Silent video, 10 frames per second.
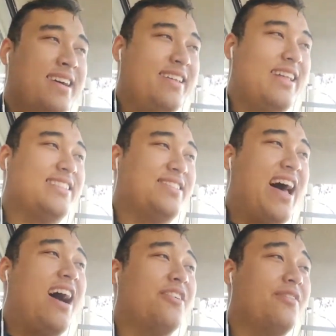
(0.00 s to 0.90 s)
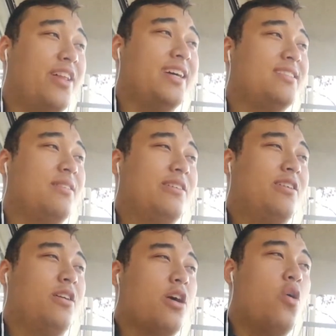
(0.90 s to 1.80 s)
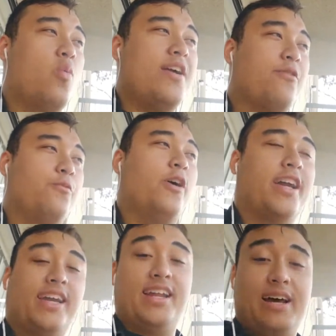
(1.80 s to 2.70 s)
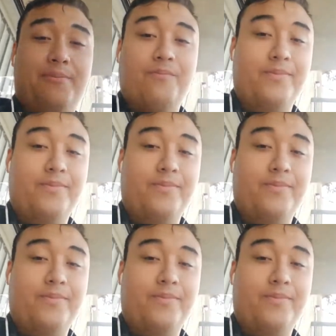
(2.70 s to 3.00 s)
that's how you like go away from fucking it up.